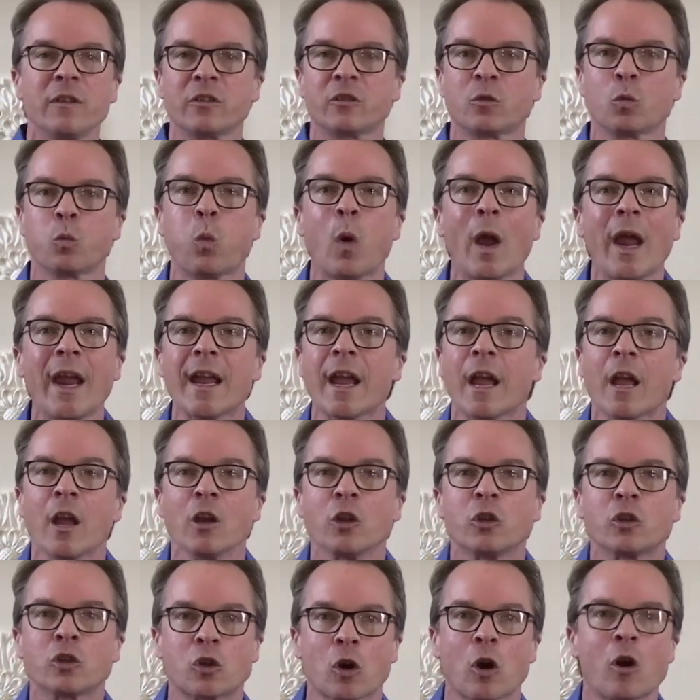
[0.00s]
this way,
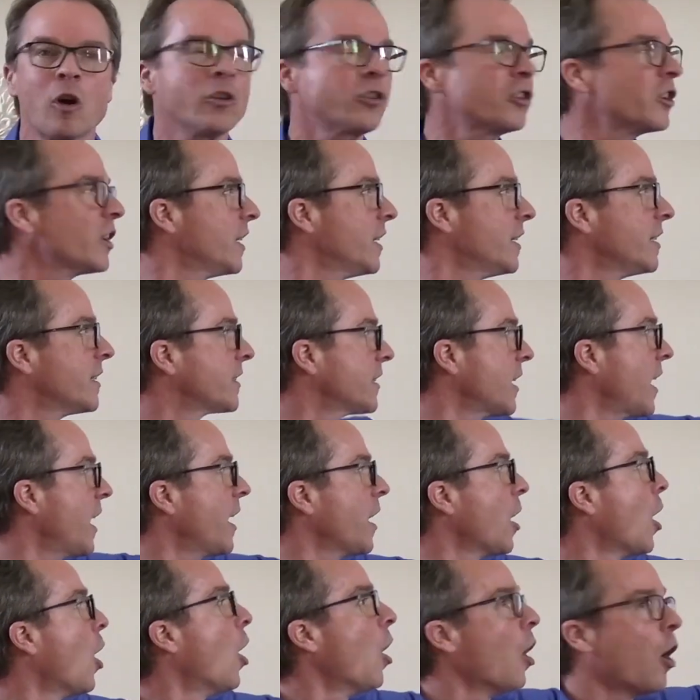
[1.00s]
charging and
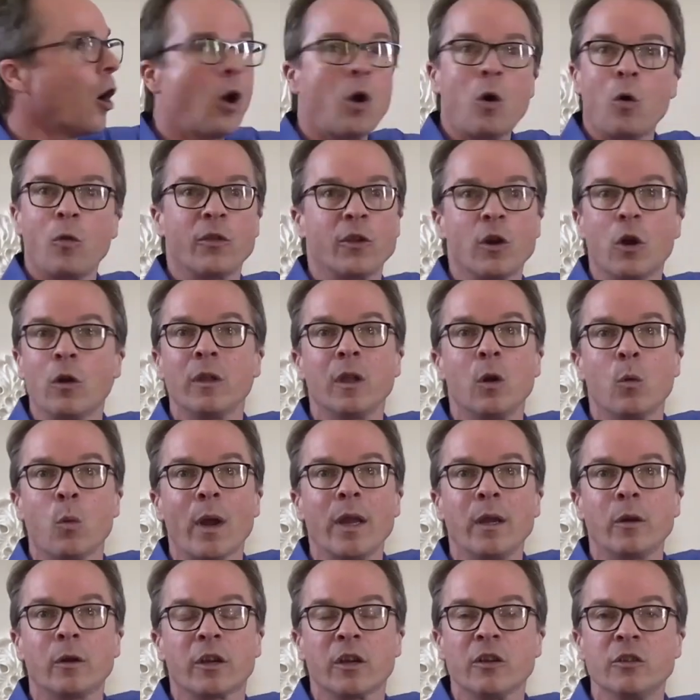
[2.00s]
saying, oh, the only
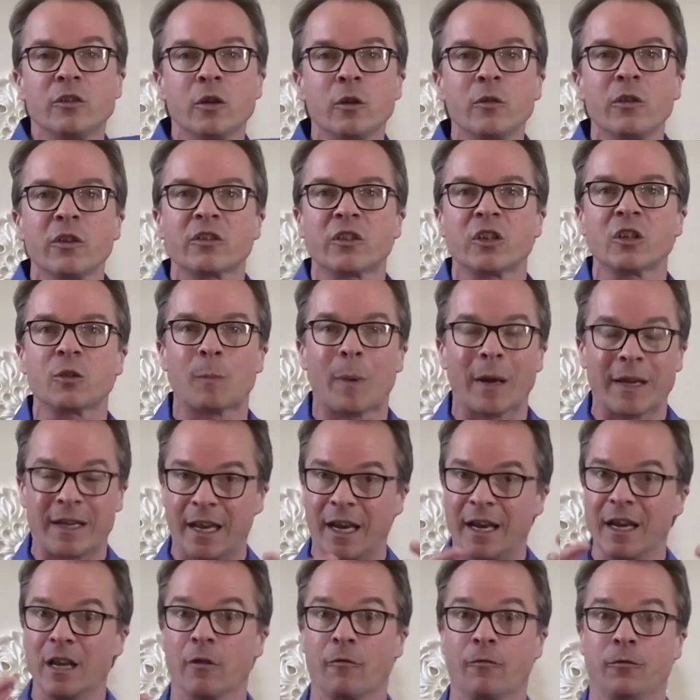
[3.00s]
way you can do this is by
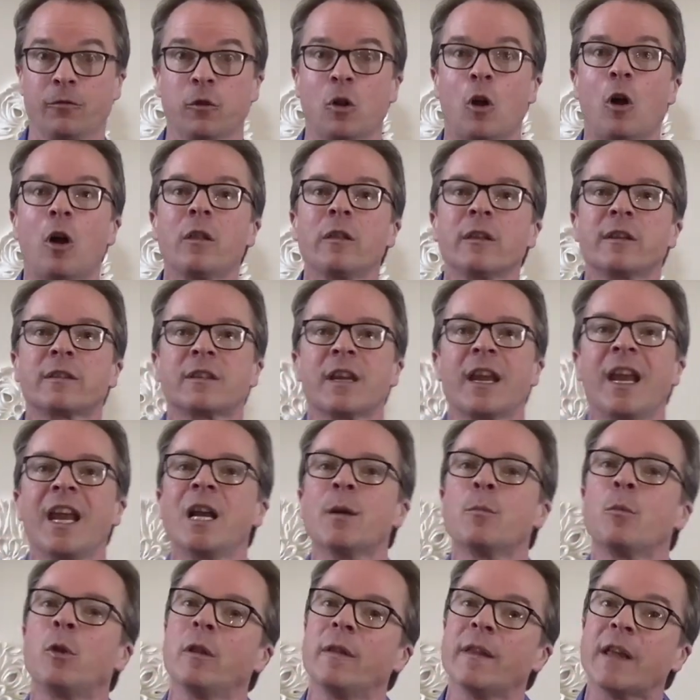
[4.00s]
getting a flawless
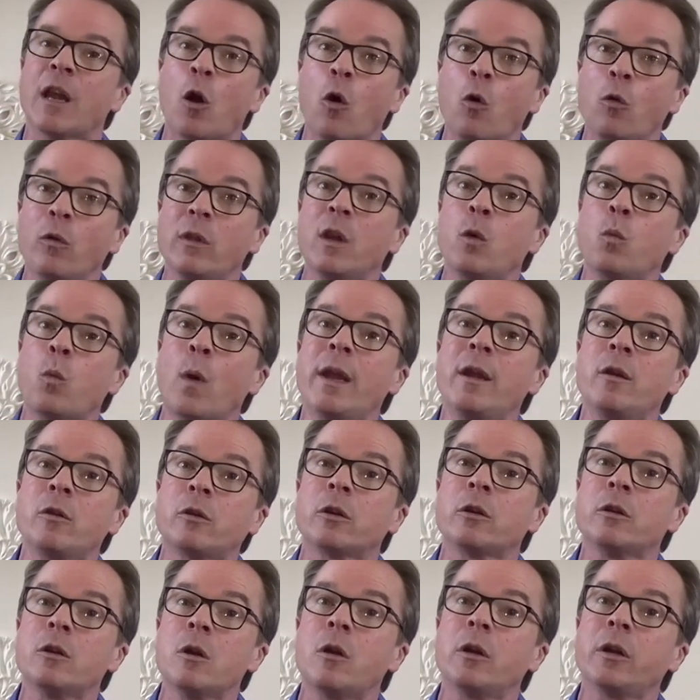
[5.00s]
animal, and the only way you
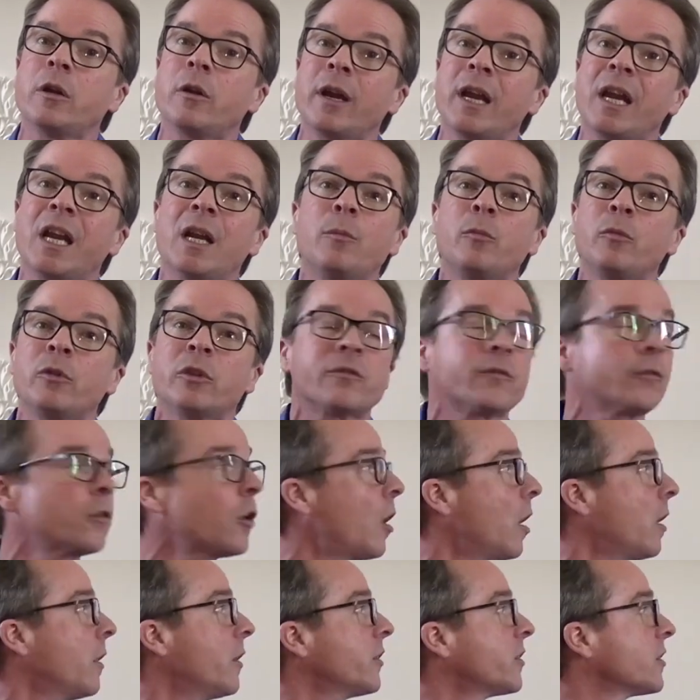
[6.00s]
could know your animal was
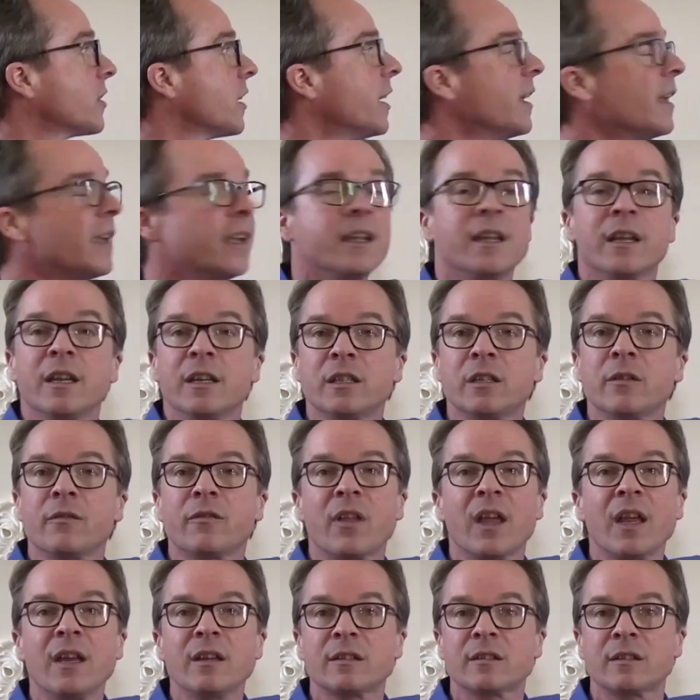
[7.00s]
flawless is if
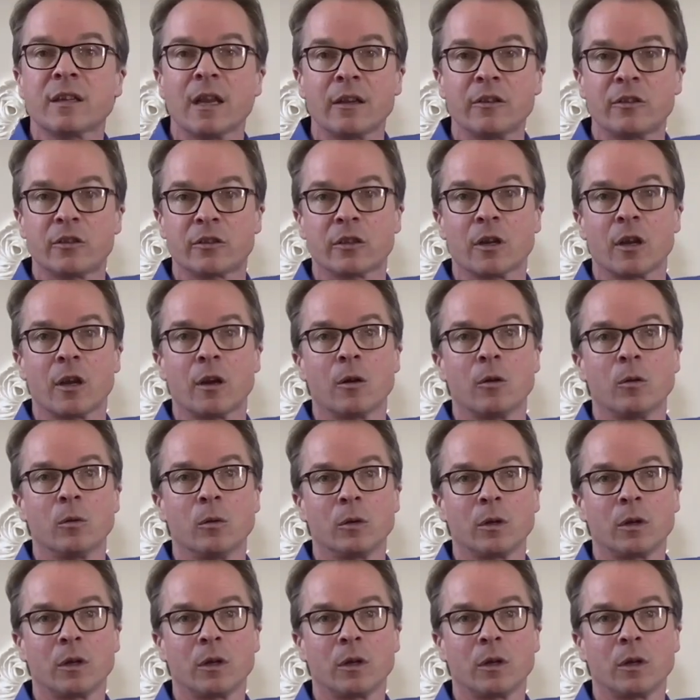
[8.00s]
they said so.